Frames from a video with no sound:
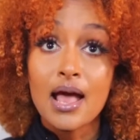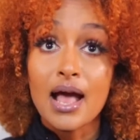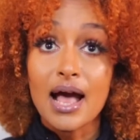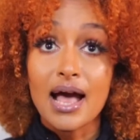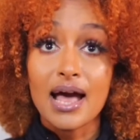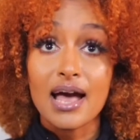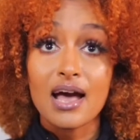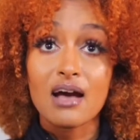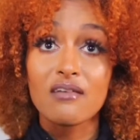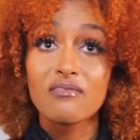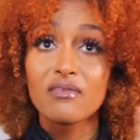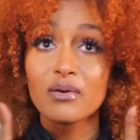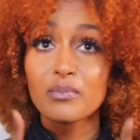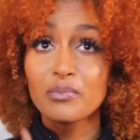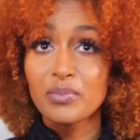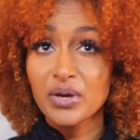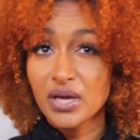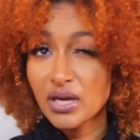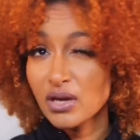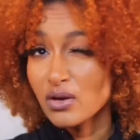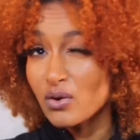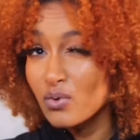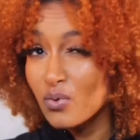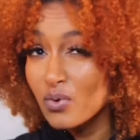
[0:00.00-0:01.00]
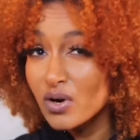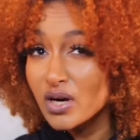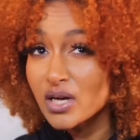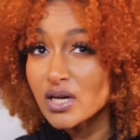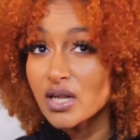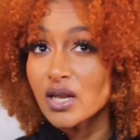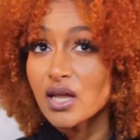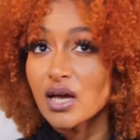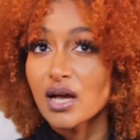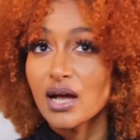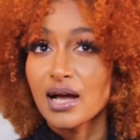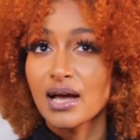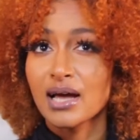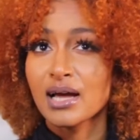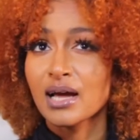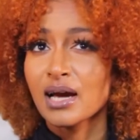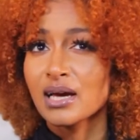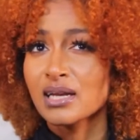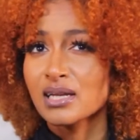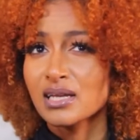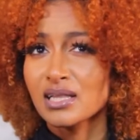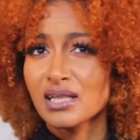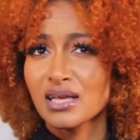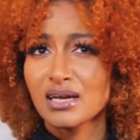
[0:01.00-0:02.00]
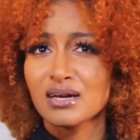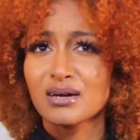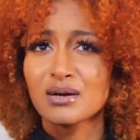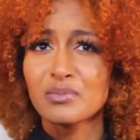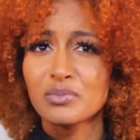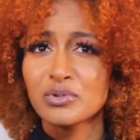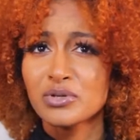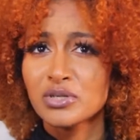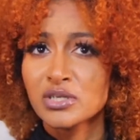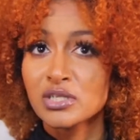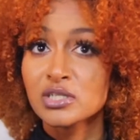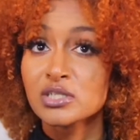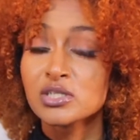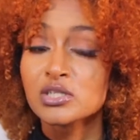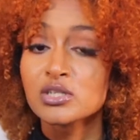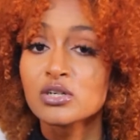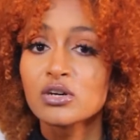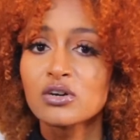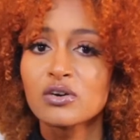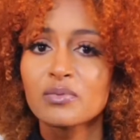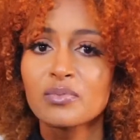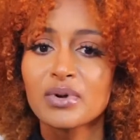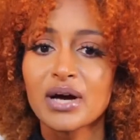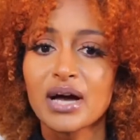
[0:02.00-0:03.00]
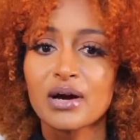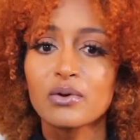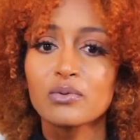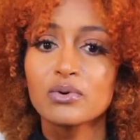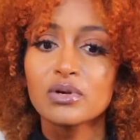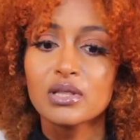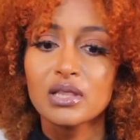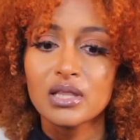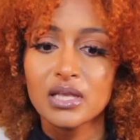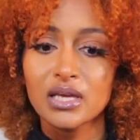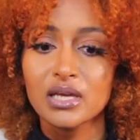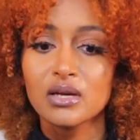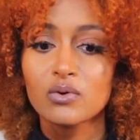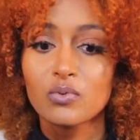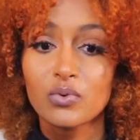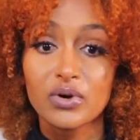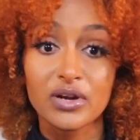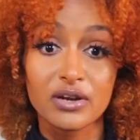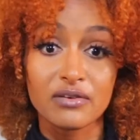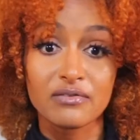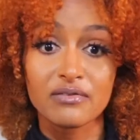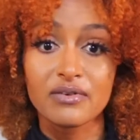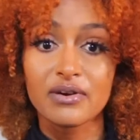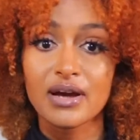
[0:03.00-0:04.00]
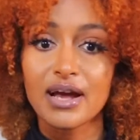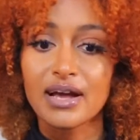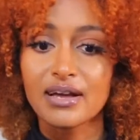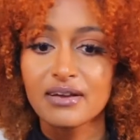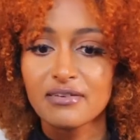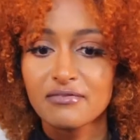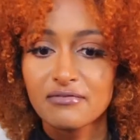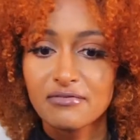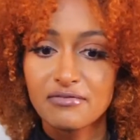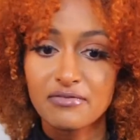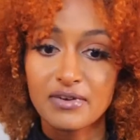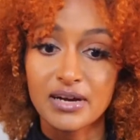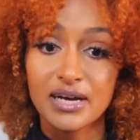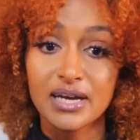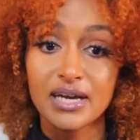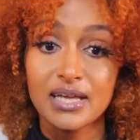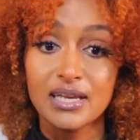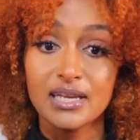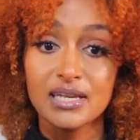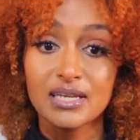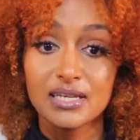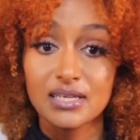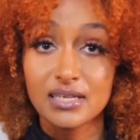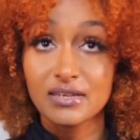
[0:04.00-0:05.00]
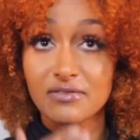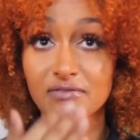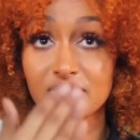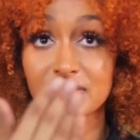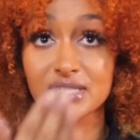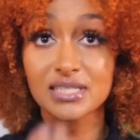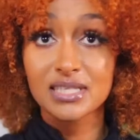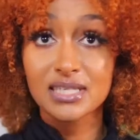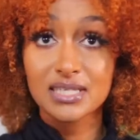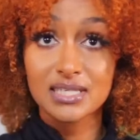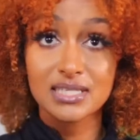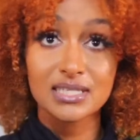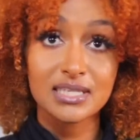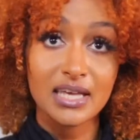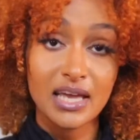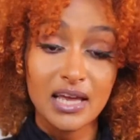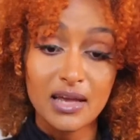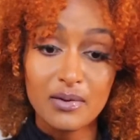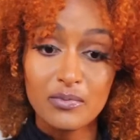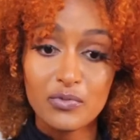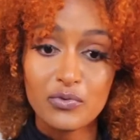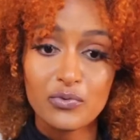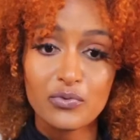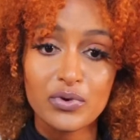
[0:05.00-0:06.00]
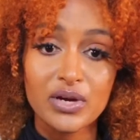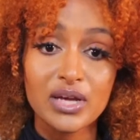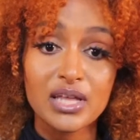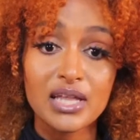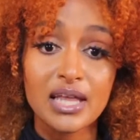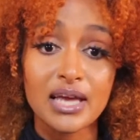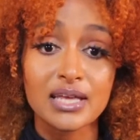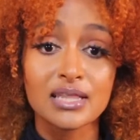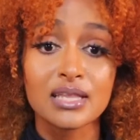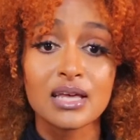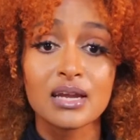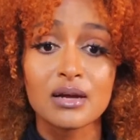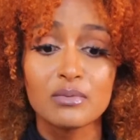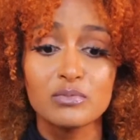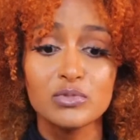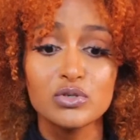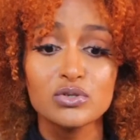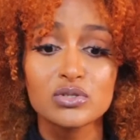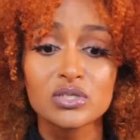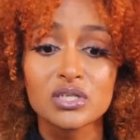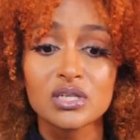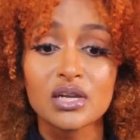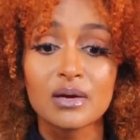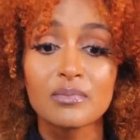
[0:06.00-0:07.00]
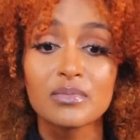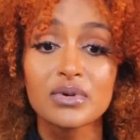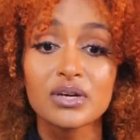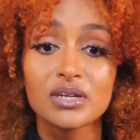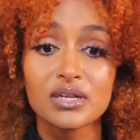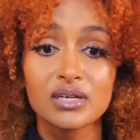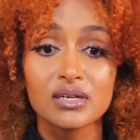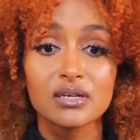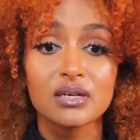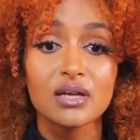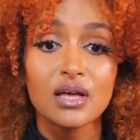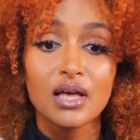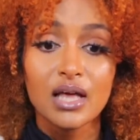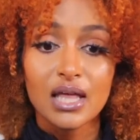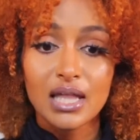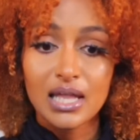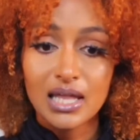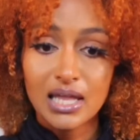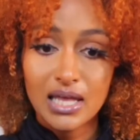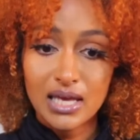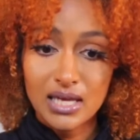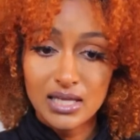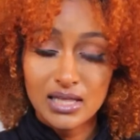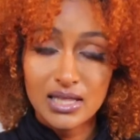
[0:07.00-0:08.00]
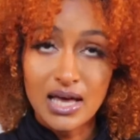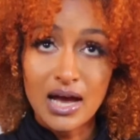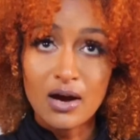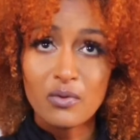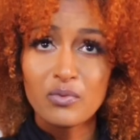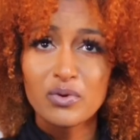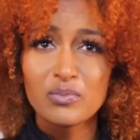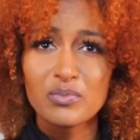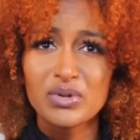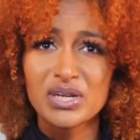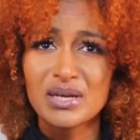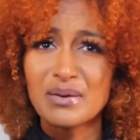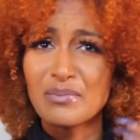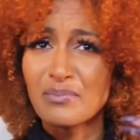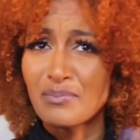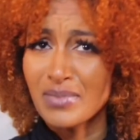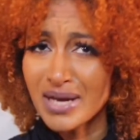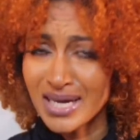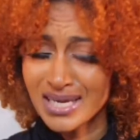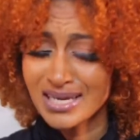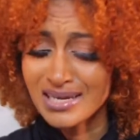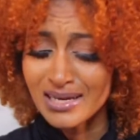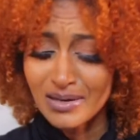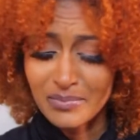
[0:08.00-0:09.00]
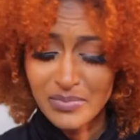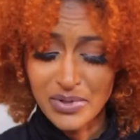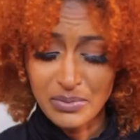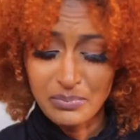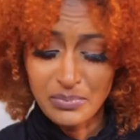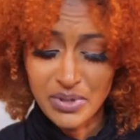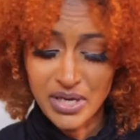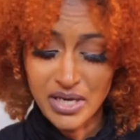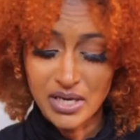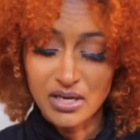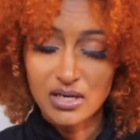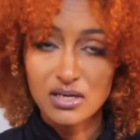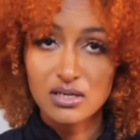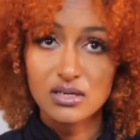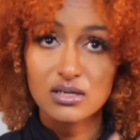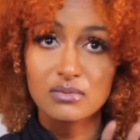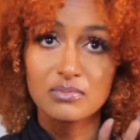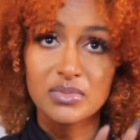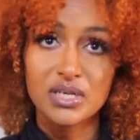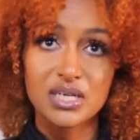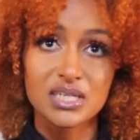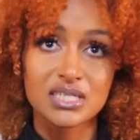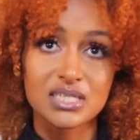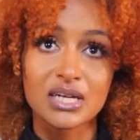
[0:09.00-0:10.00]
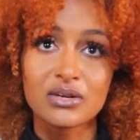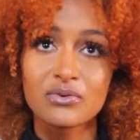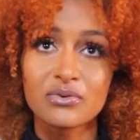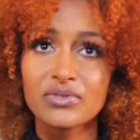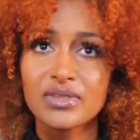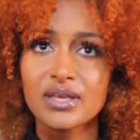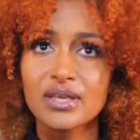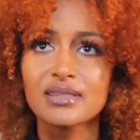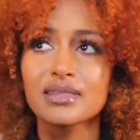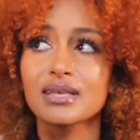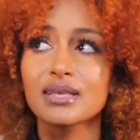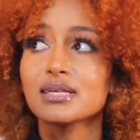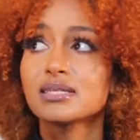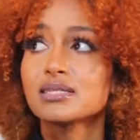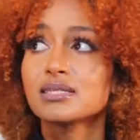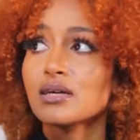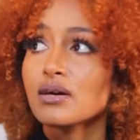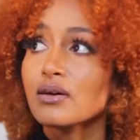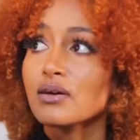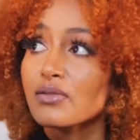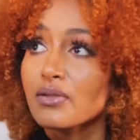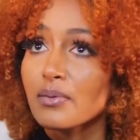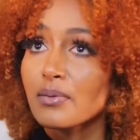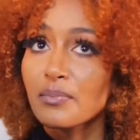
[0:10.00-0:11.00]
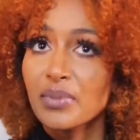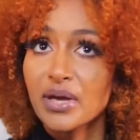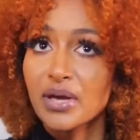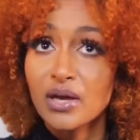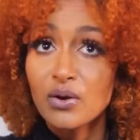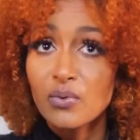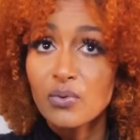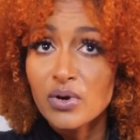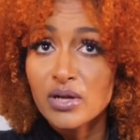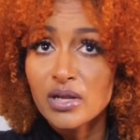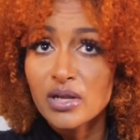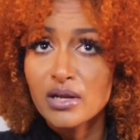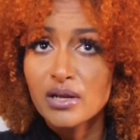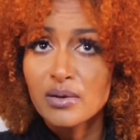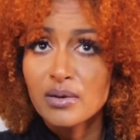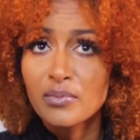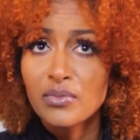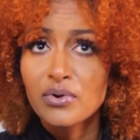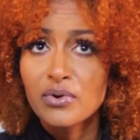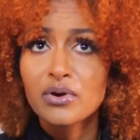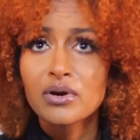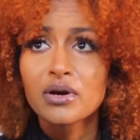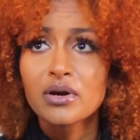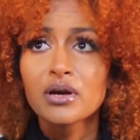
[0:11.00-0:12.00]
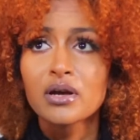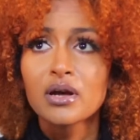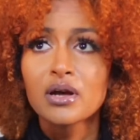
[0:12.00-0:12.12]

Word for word: I have a pink one. I got it like a couple years ago, but I will link whatever I can find. If it's the same ring light that I'm using, I'm gonna link that one, but it might not be pink because I don't think they sell the pink one anymore.